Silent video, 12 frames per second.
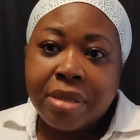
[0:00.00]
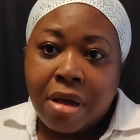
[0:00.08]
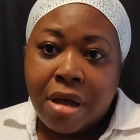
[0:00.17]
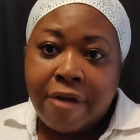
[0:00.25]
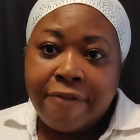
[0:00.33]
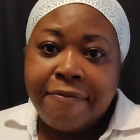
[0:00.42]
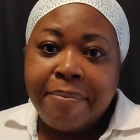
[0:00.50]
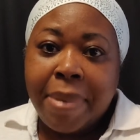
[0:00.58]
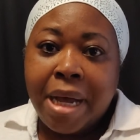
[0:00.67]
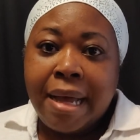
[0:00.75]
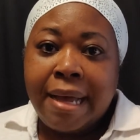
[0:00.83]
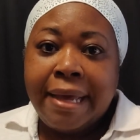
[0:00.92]
off
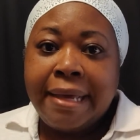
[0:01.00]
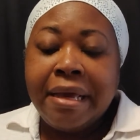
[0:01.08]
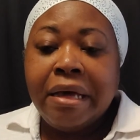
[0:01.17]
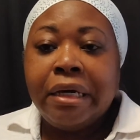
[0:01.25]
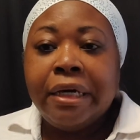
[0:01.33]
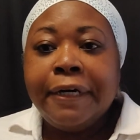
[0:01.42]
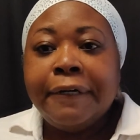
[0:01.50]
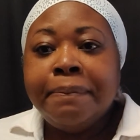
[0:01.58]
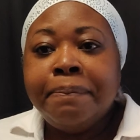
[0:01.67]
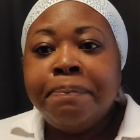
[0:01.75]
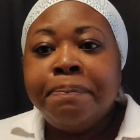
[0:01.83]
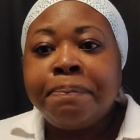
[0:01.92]
by
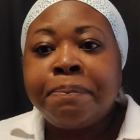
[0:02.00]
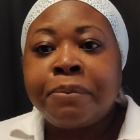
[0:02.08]
um,